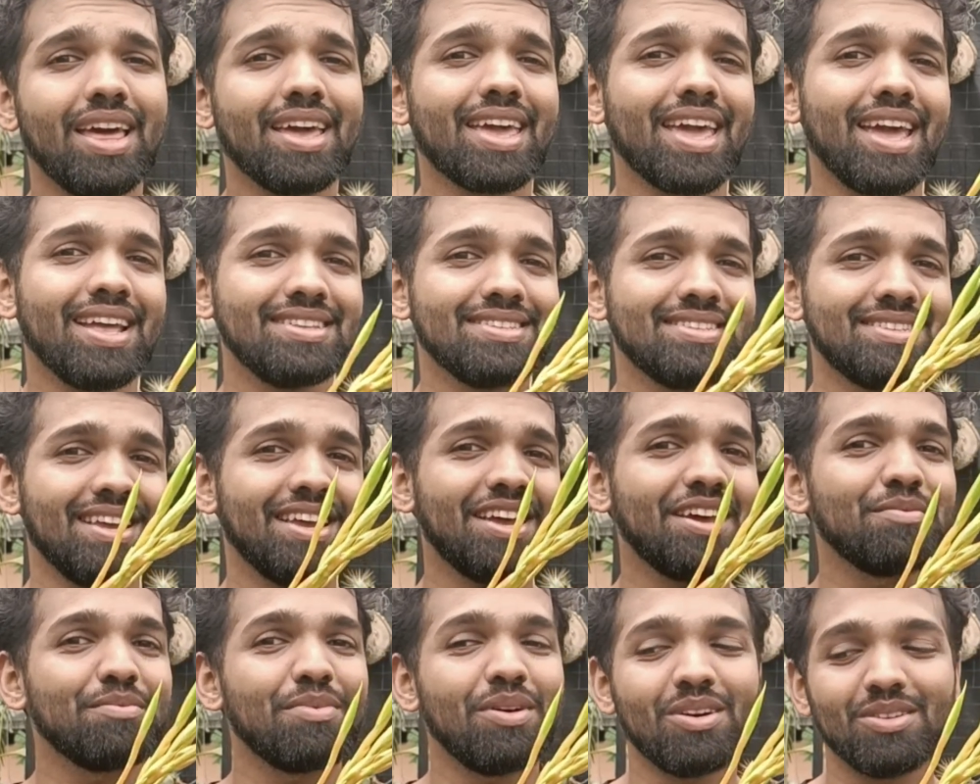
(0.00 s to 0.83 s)
can
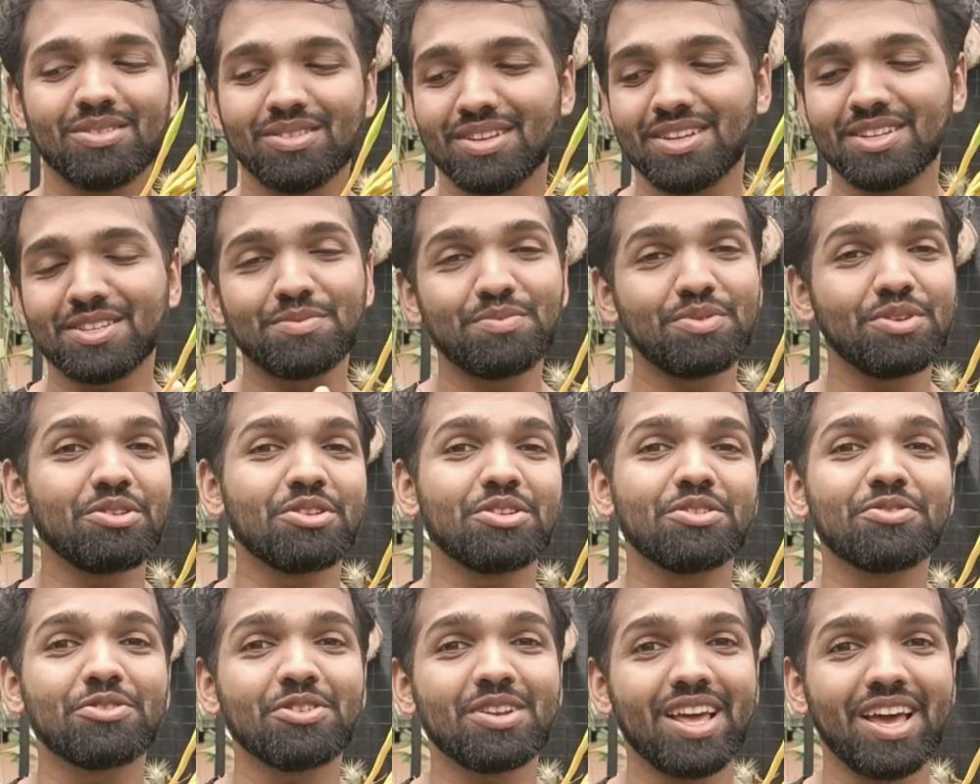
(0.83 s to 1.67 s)
say about this
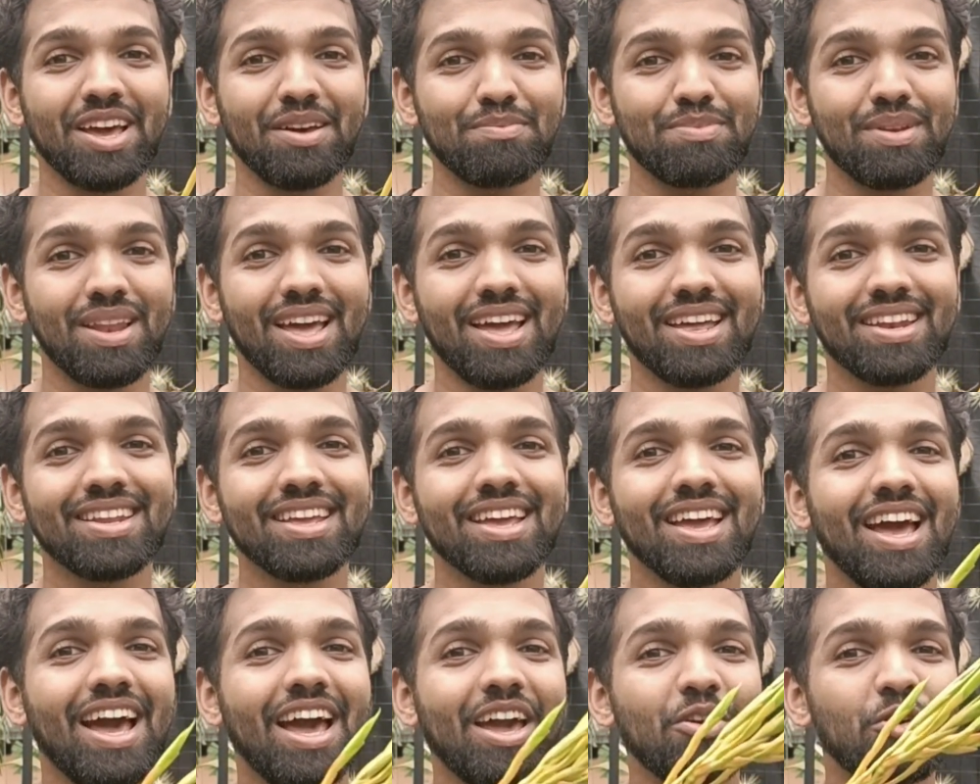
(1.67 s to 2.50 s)
beautiful air plant.
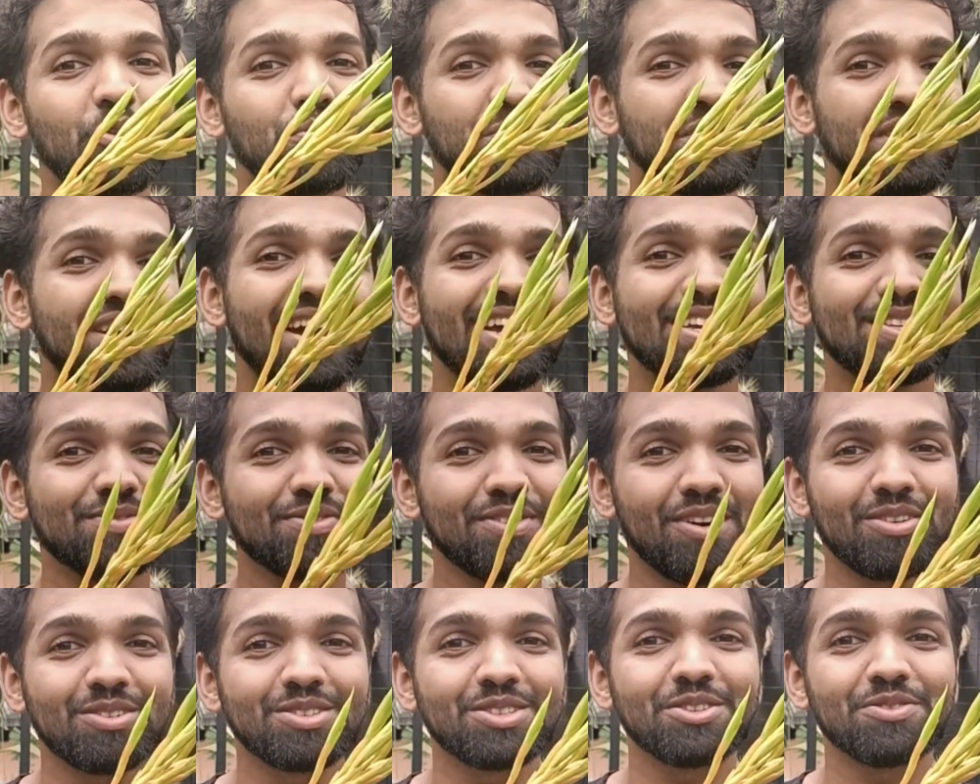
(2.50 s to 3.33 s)
I hope you guys
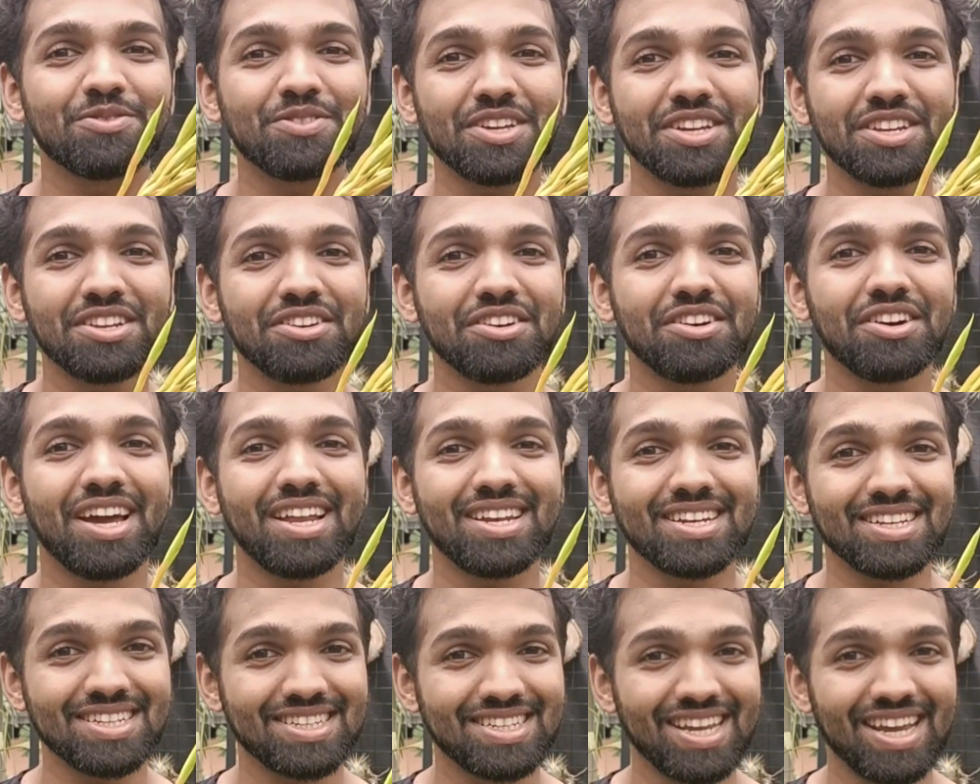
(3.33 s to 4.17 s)
found the video
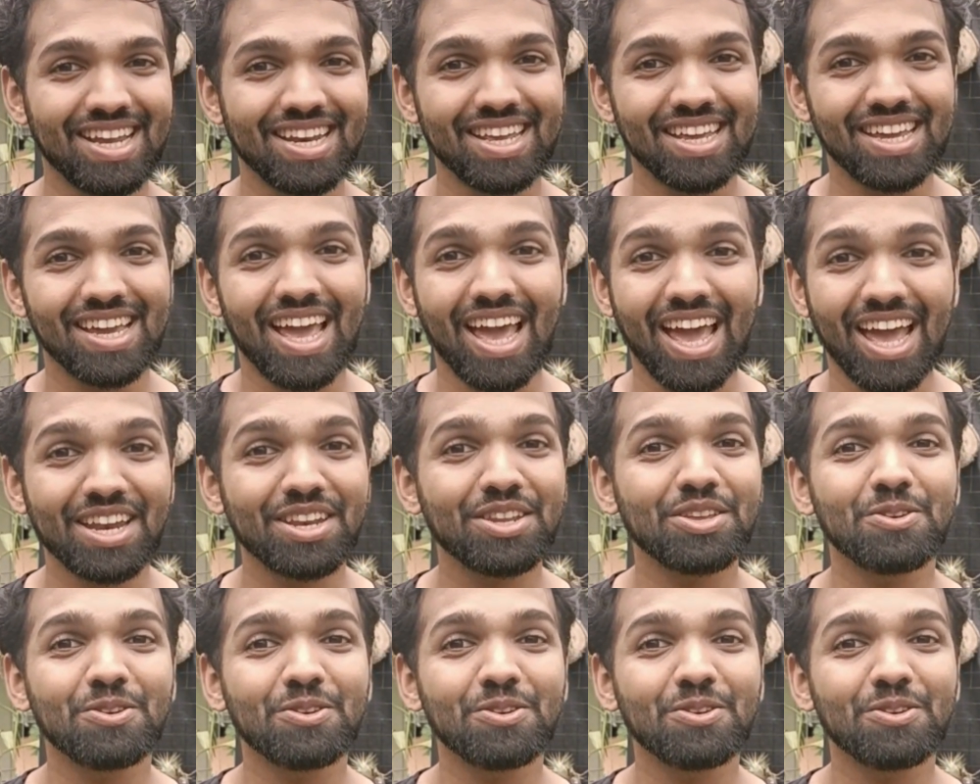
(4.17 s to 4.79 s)
entertaining and